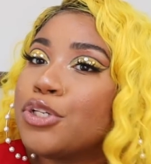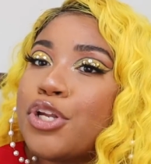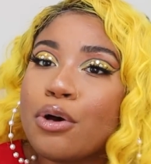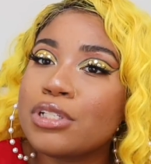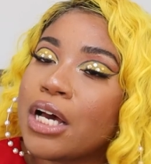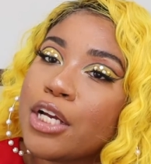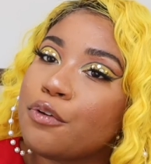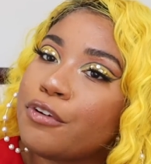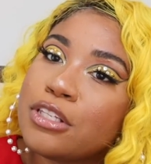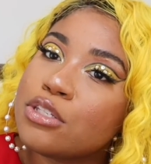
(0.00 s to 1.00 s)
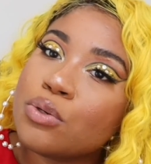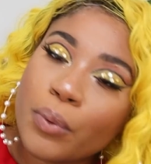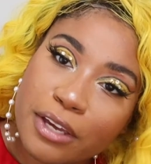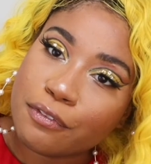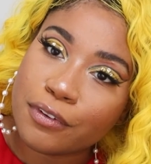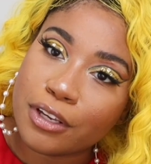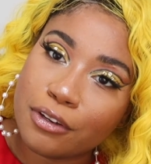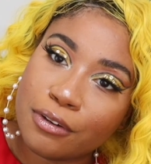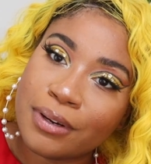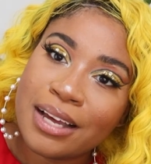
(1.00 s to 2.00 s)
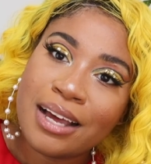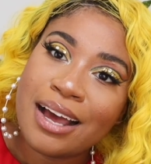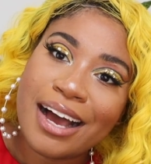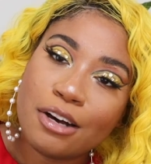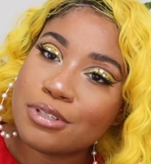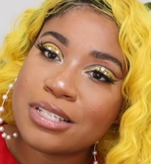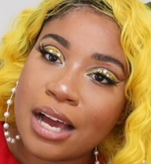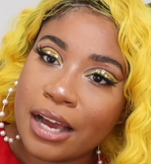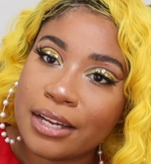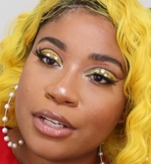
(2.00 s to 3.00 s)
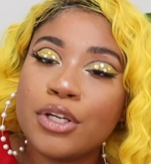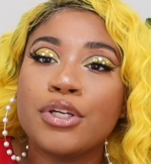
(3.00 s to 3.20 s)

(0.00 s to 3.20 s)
Don't tell your friends to wait for you outside.